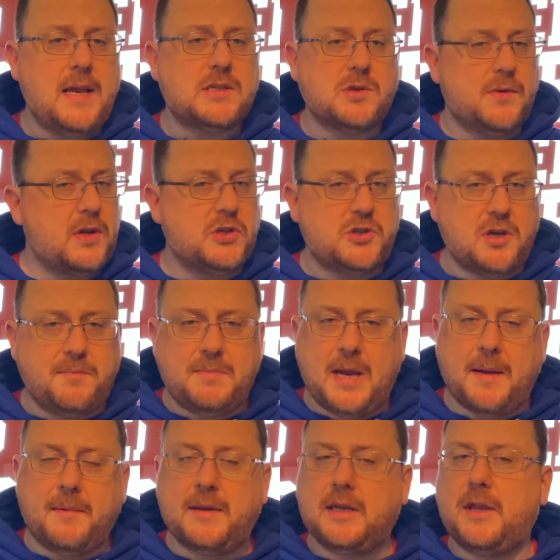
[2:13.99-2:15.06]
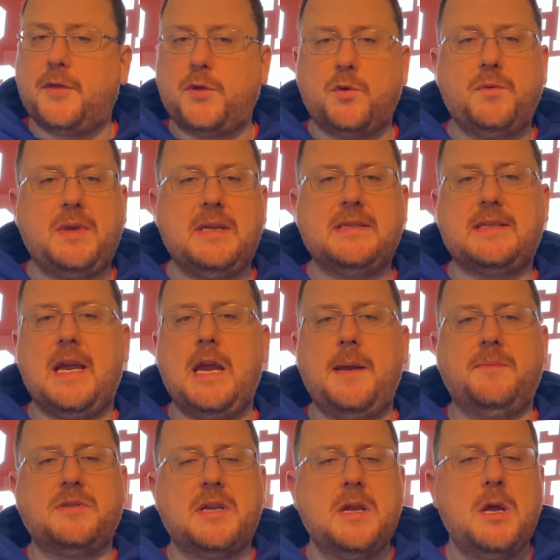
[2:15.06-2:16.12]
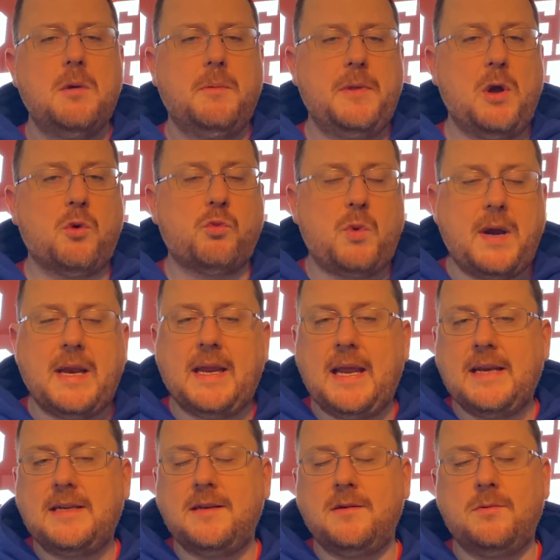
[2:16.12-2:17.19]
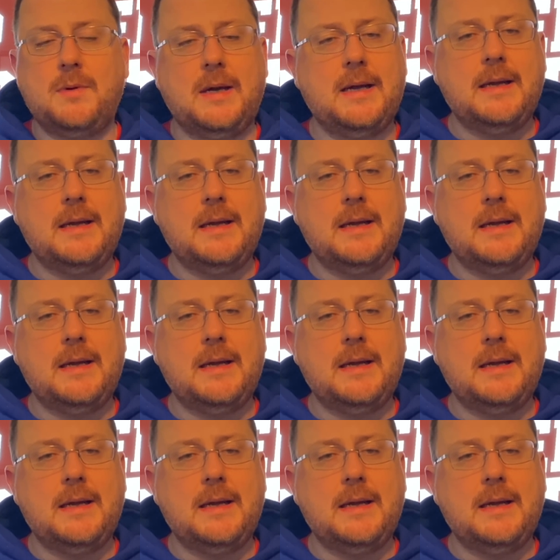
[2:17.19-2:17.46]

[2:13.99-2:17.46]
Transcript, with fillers: So they should be able to get through these games without running into